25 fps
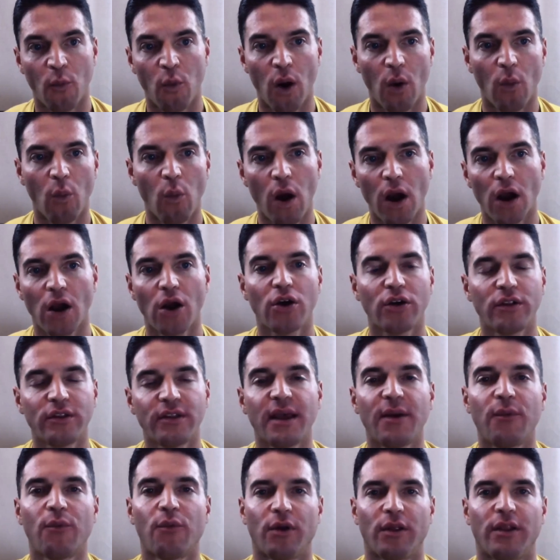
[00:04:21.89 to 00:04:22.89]
What what could
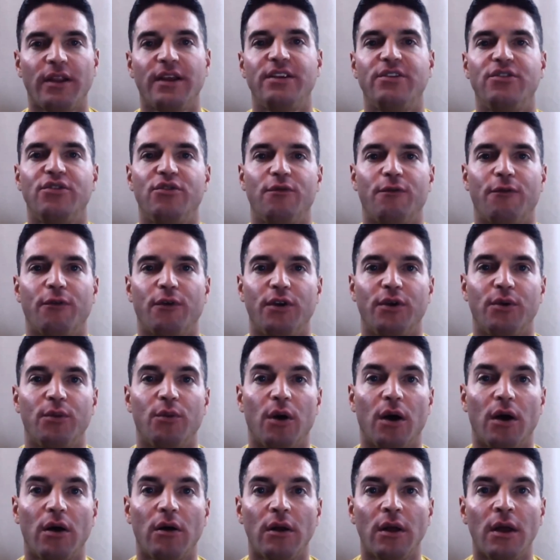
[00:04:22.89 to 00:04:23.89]
they really do for you?
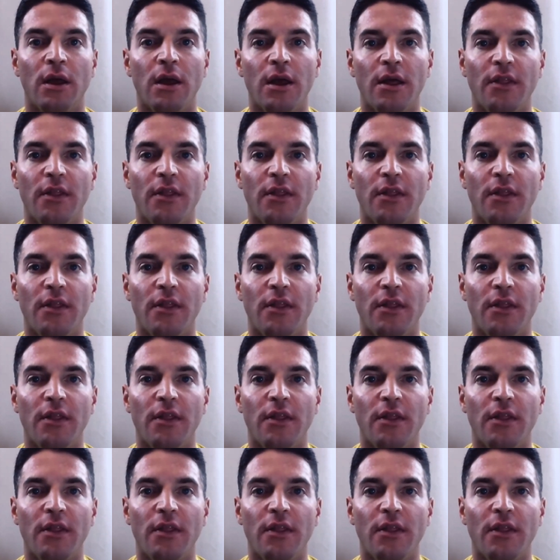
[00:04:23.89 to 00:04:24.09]
Well,